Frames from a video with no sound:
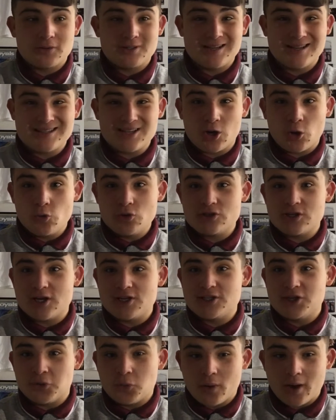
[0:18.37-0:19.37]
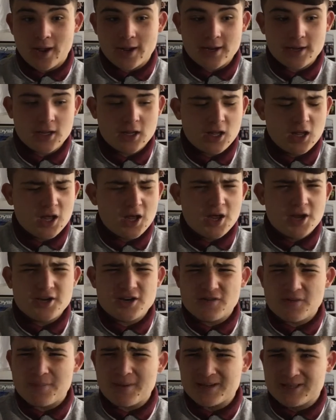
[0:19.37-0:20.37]
Today's Hull City away,
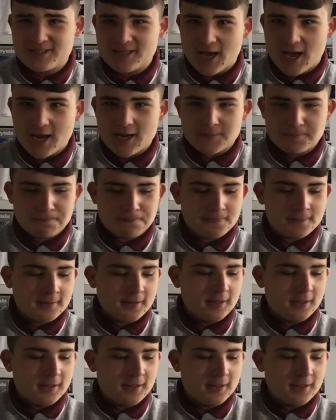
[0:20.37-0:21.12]
another big game.